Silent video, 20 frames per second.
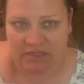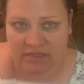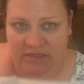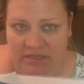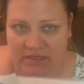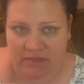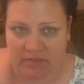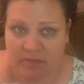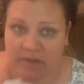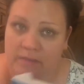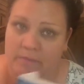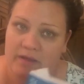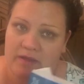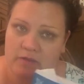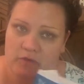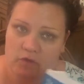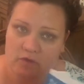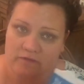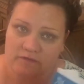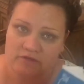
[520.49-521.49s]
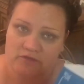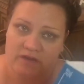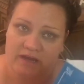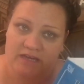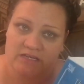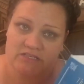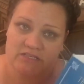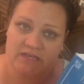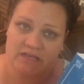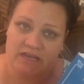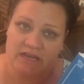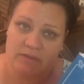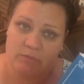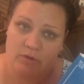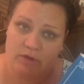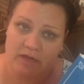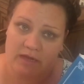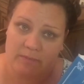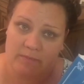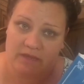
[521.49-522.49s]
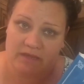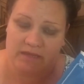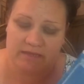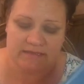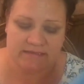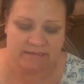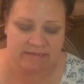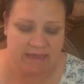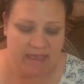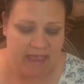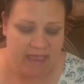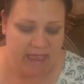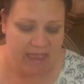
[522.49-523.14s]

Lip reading: a little bit about Law of Attraction and Abraham Hicks.